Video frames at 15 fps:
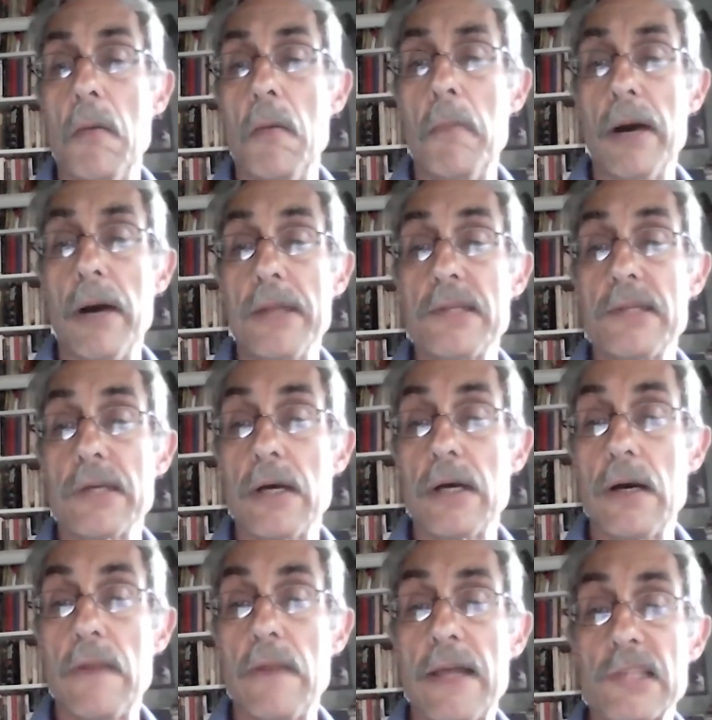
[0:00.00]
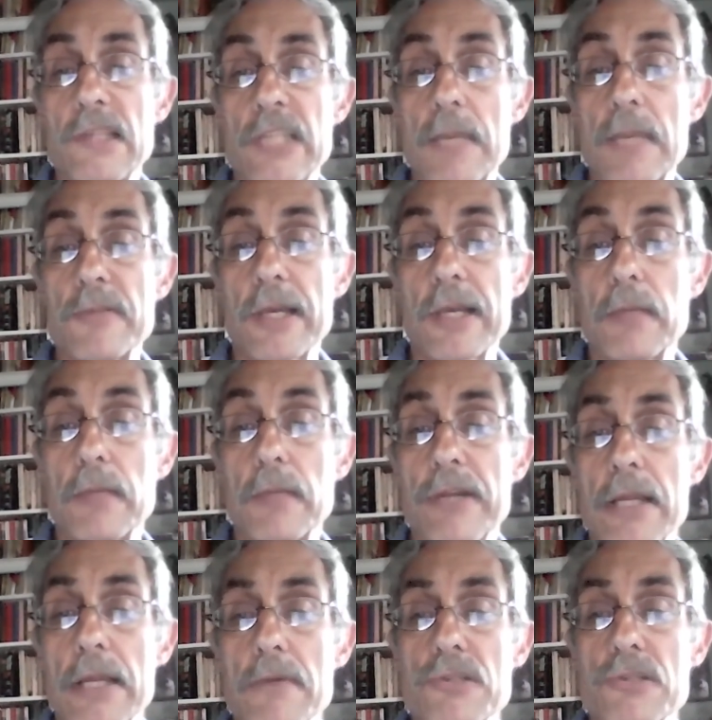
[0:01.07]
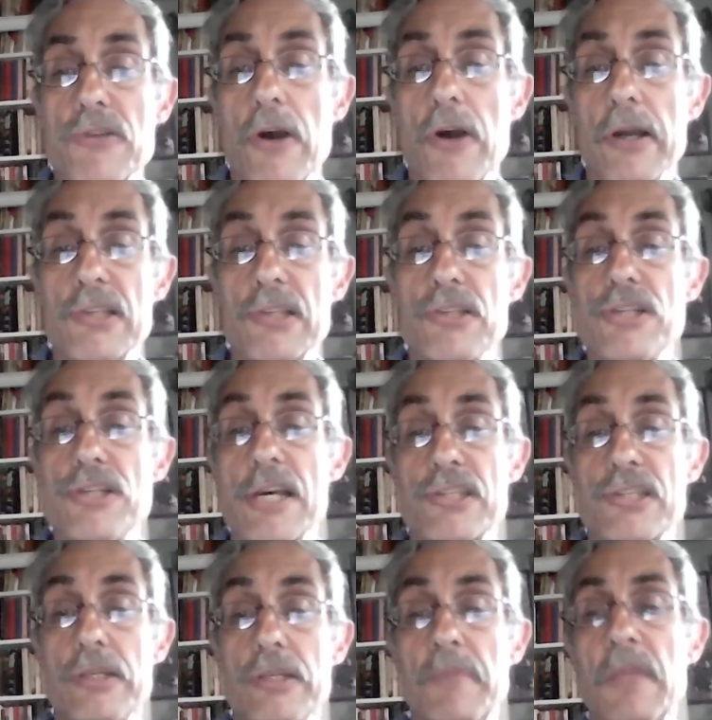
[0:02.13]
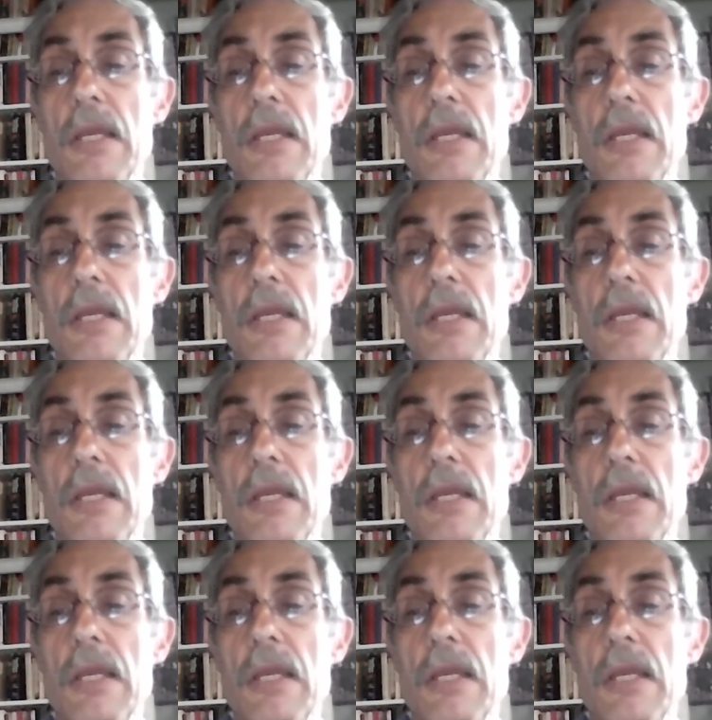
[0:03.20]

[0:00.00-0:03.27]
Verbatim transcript: but uh, that seems like a pretty strong suggestion.